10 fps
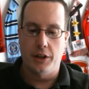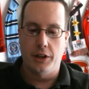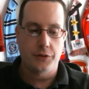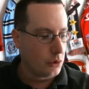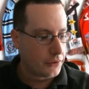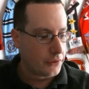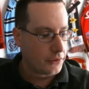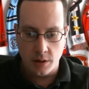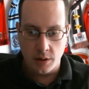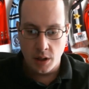I do have
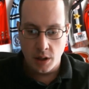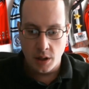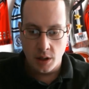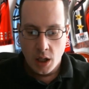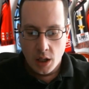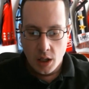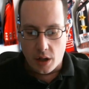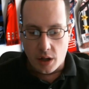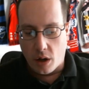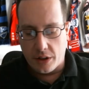something that I
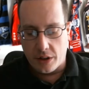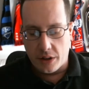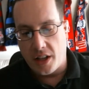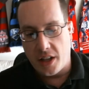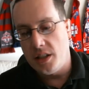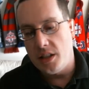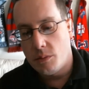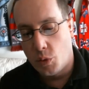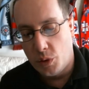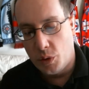want to say when
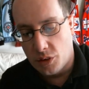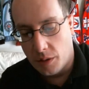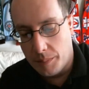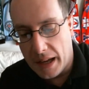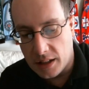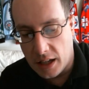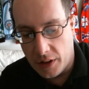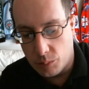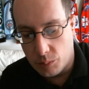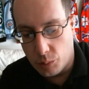we come back, and
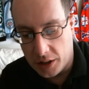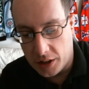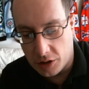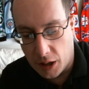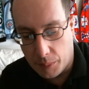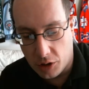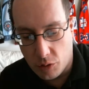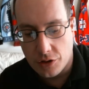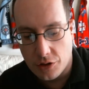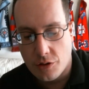then we'll take a couple of
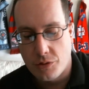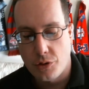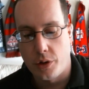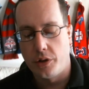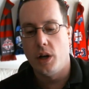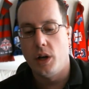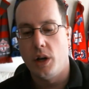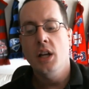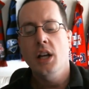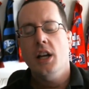questions from Twitter as
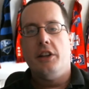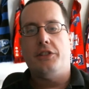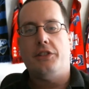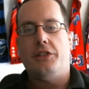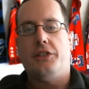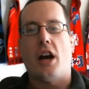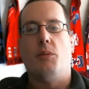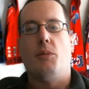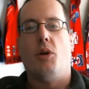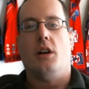well. This is Soccer
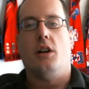Morning on